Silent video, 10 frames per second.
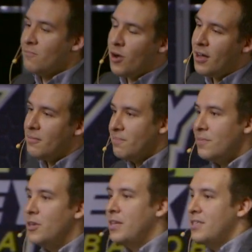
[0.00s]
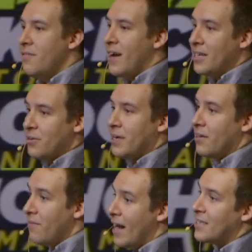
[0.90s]
Well, you need to factor in
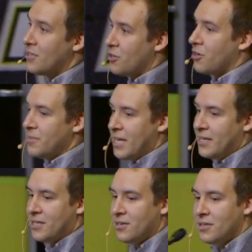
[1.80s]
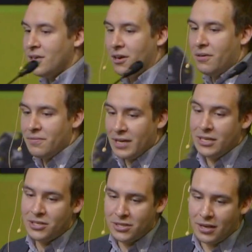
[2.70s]
the facts and circumstances of
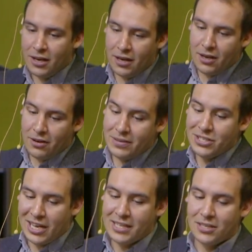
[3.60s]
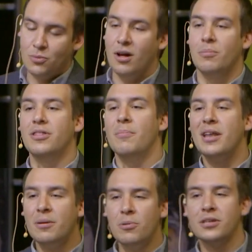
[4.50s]
each case as well. But the
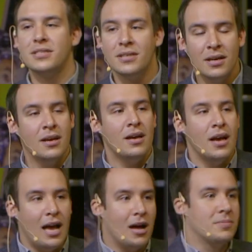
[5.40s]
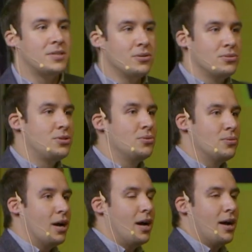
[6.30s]
minute books helps you
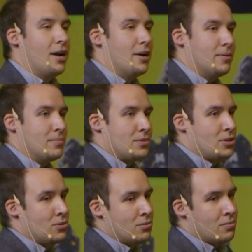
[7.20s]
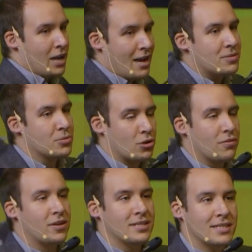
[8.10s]
to have some sort
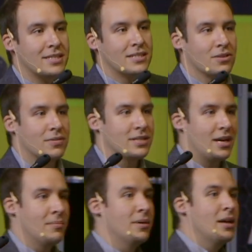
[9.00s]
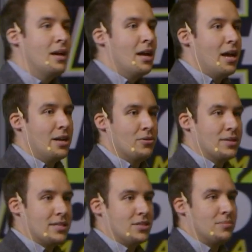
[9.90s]
of consistency over time in your
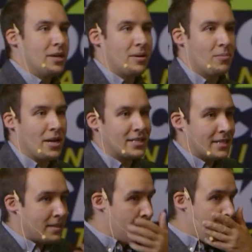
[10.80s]
decision-making process.